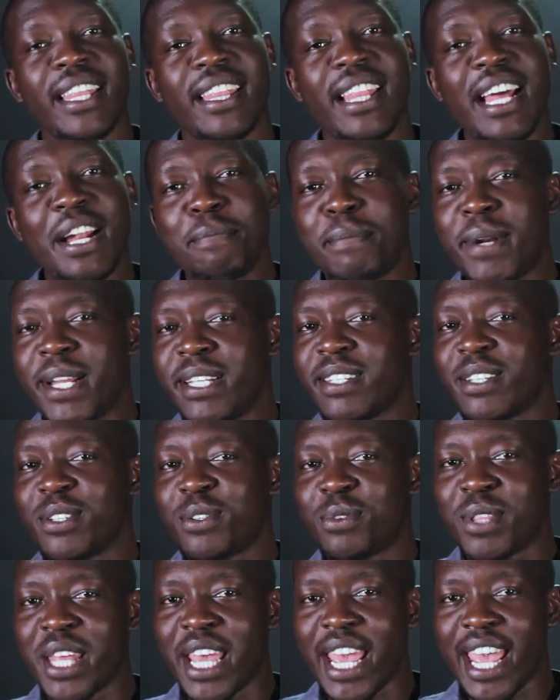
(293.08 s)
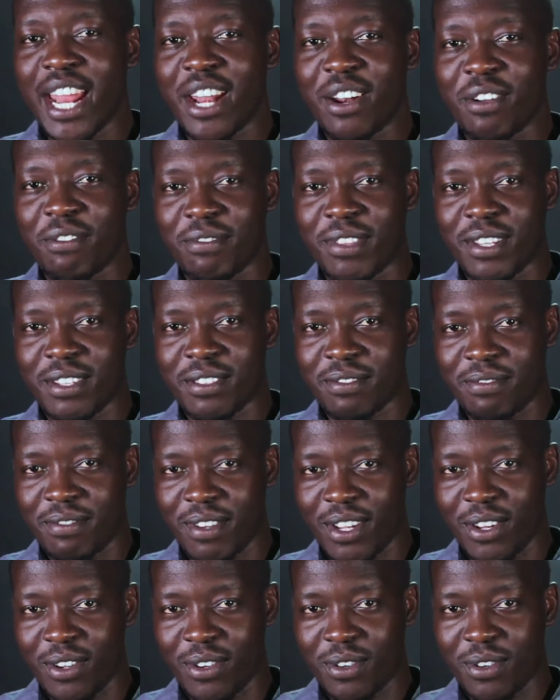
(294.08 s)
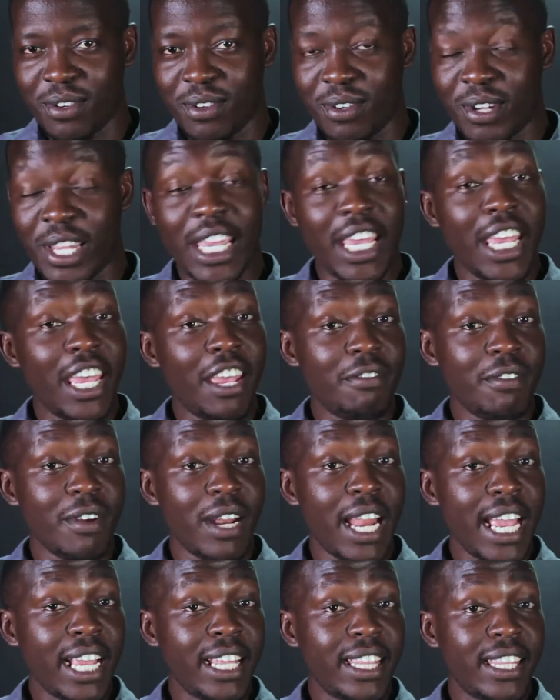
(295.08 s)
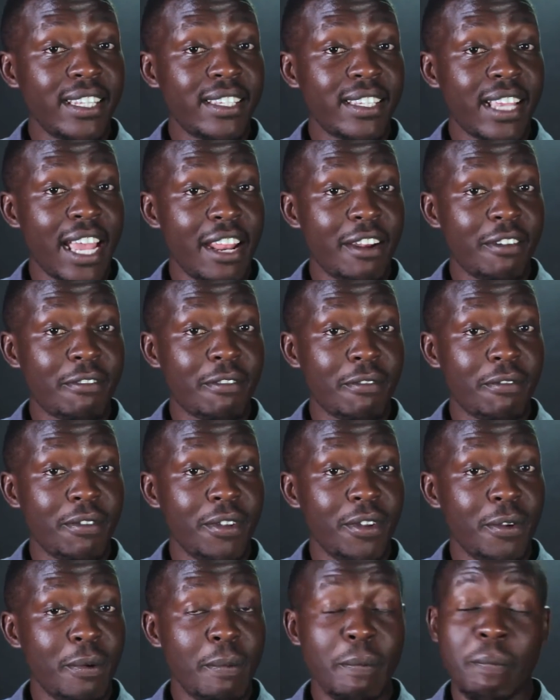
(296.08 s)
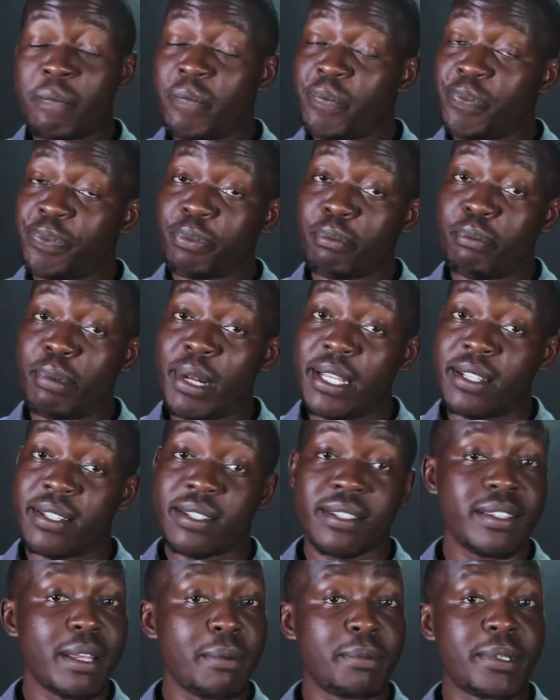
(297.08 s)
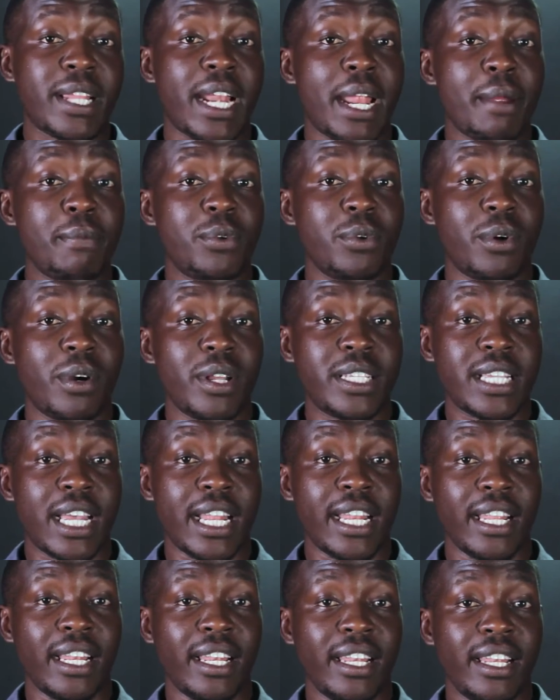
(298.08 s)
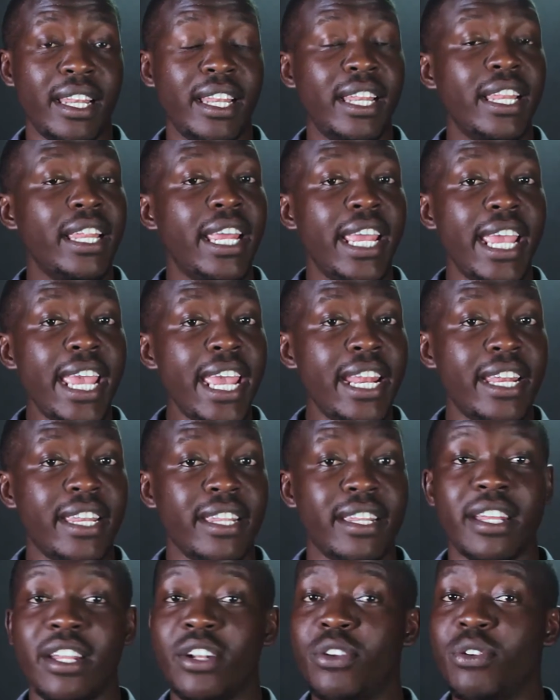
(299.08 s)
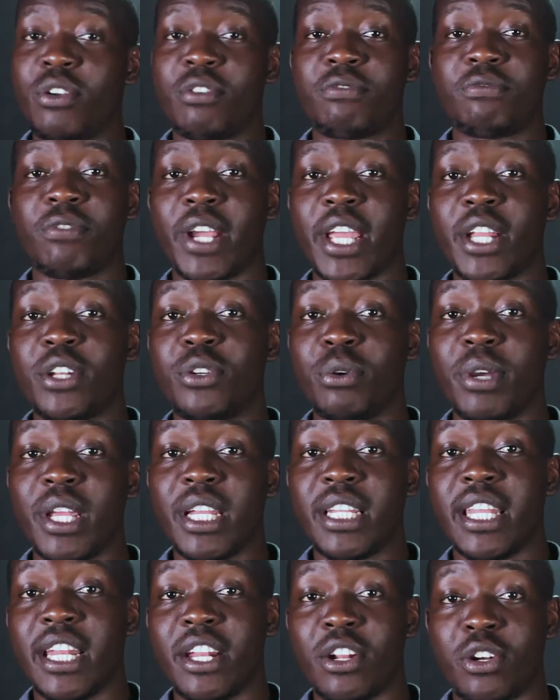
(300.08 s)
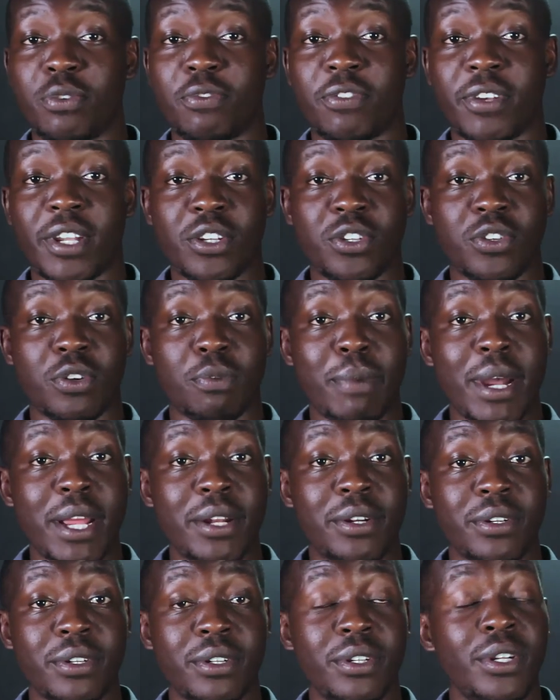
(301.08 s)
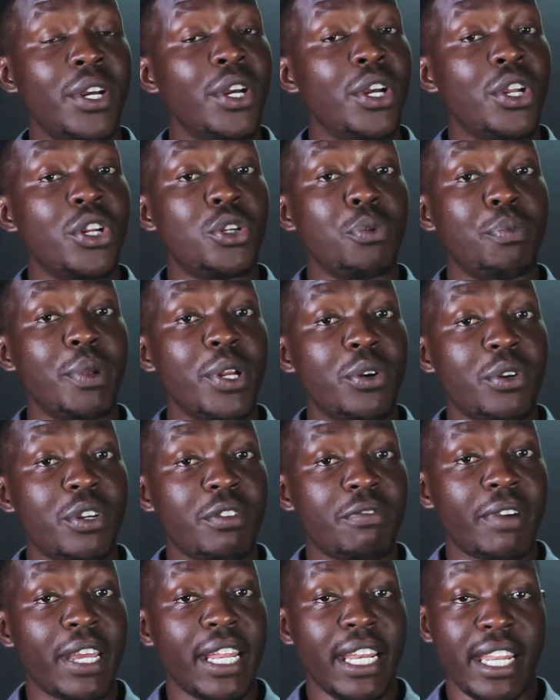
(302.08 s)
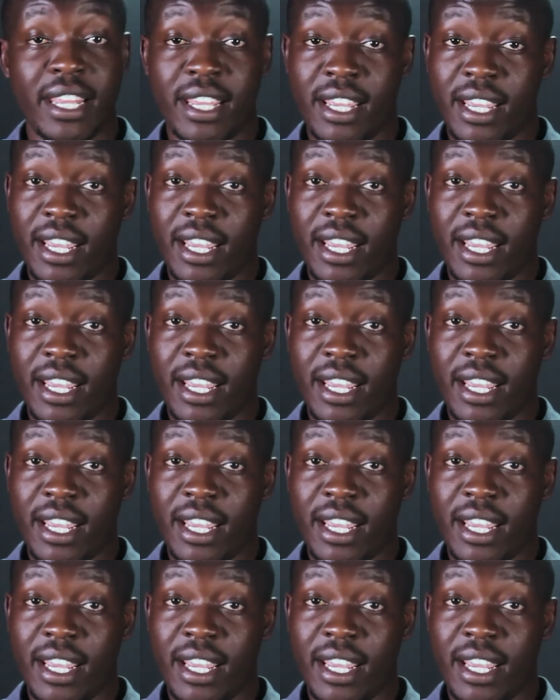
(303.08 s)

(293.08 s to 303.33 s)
That brings us to the end of this video. If you like this kind of a video, please subscribe to our channel. And do not forget to hit the notification button to be notified